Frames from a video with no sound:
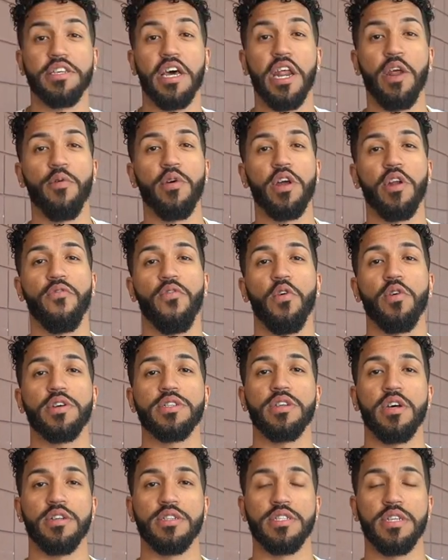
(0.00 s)
Today we're gonna
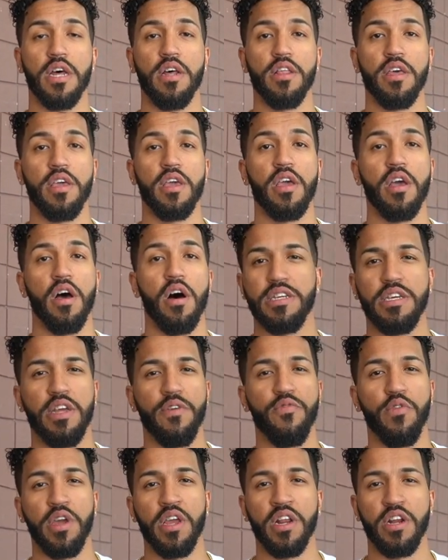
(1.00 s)
focus on selling, see
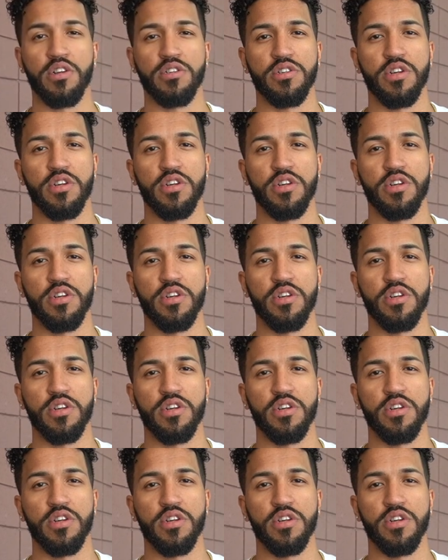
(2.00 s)
if we can